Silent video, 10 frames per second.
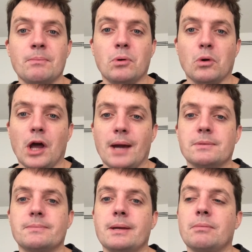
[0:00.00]
being brought home
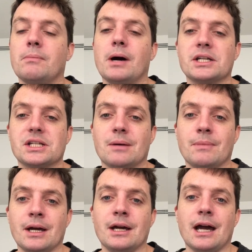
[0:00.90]
to people by
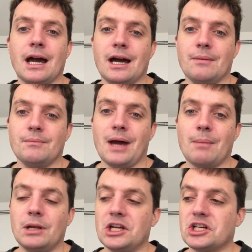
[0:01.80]
some
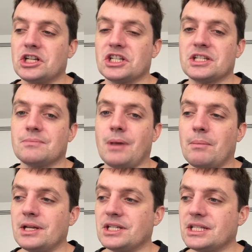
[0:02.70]
abolitionist
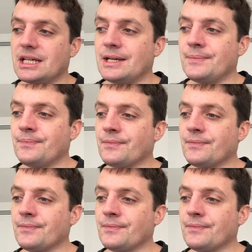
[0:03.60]
publicity.